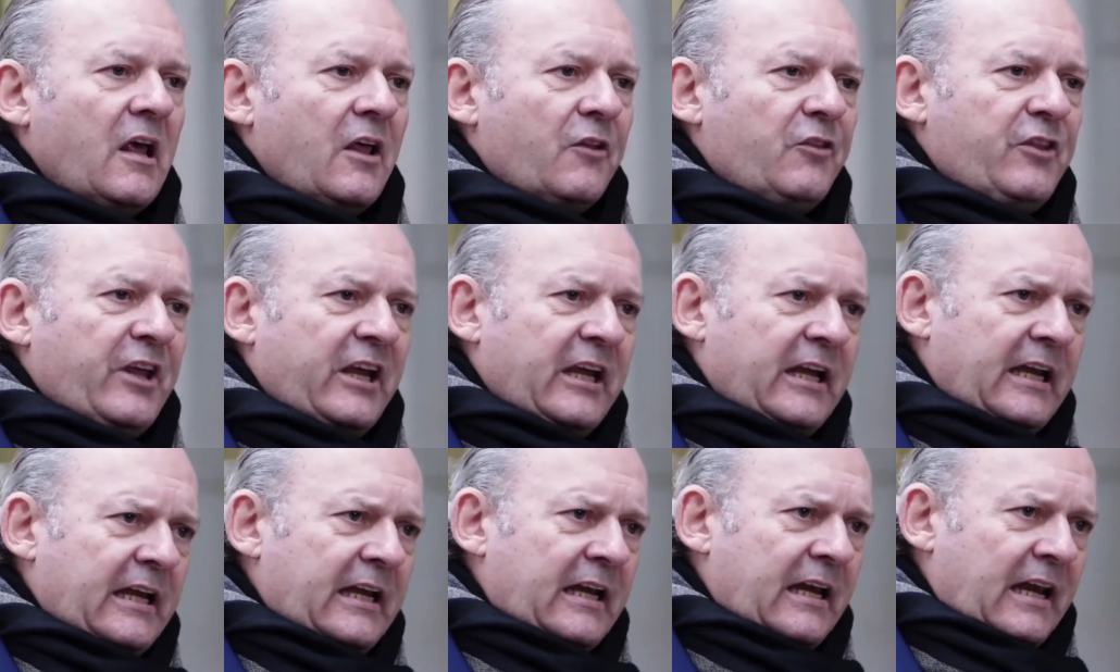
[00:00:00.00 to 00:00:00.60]

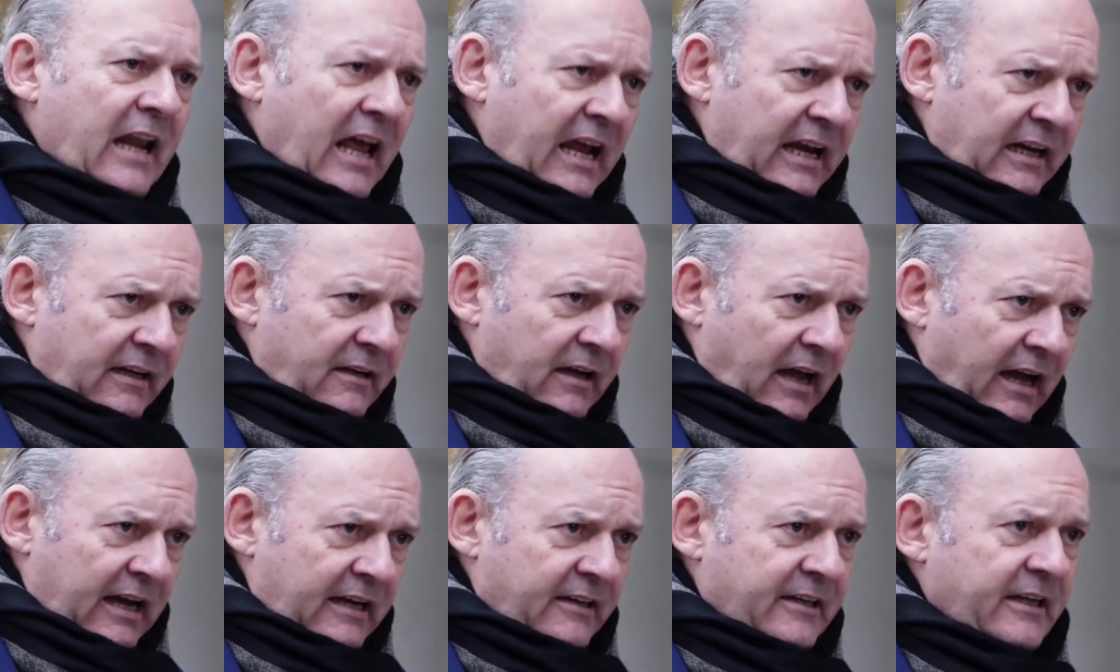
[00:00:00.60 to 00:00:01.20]
The late
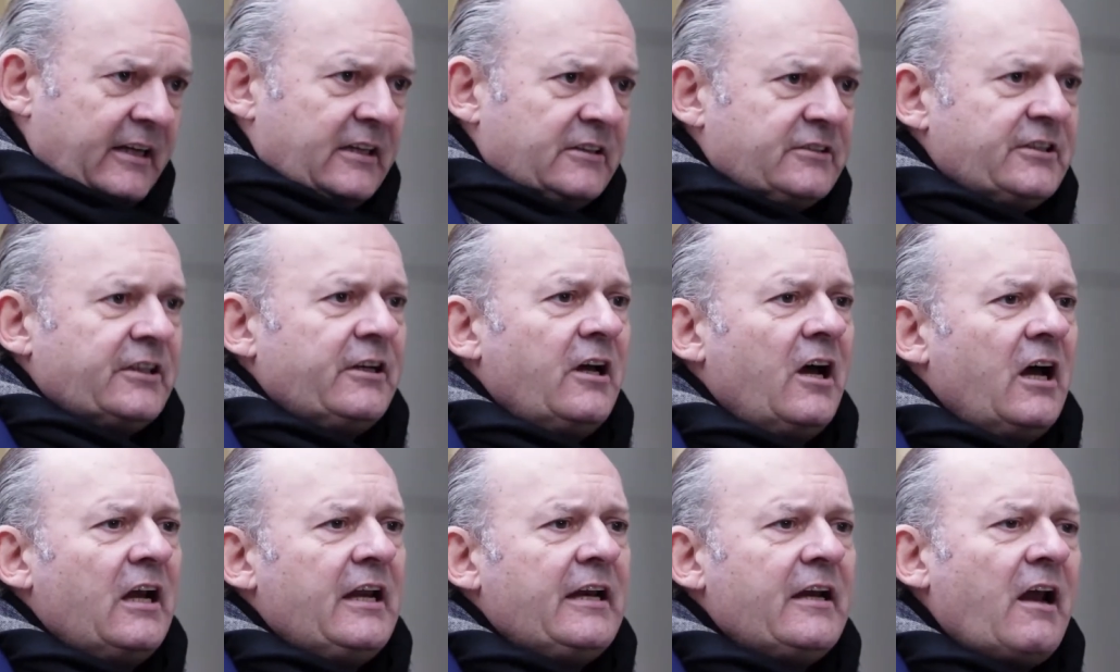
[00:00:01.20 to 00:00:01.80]
80s and
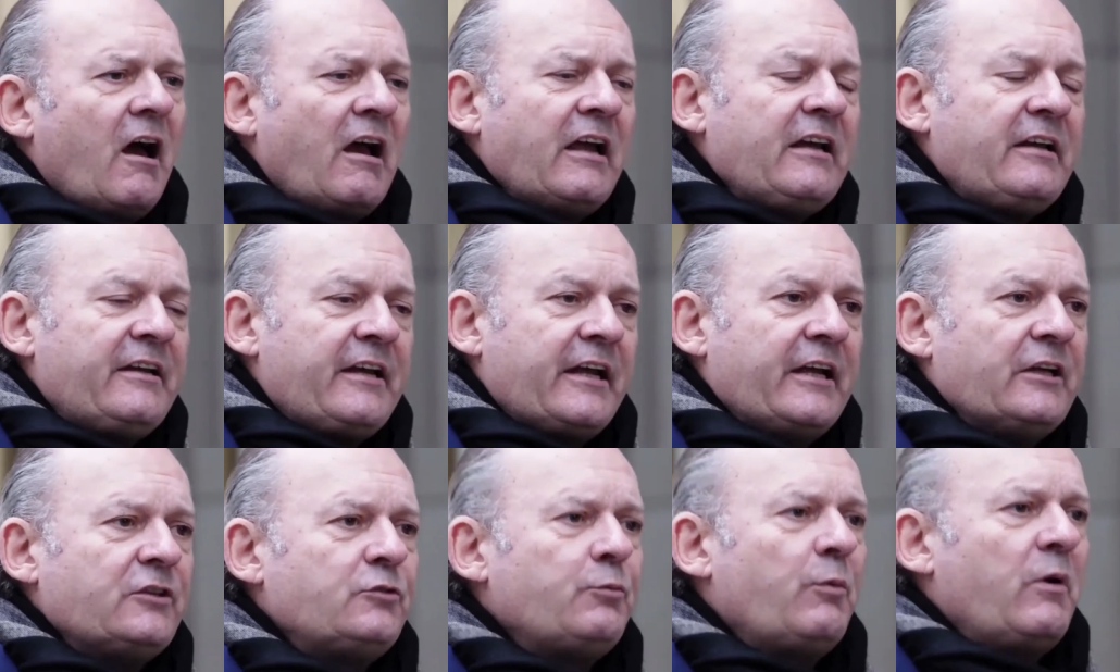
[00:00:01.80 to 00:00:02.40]
early 90s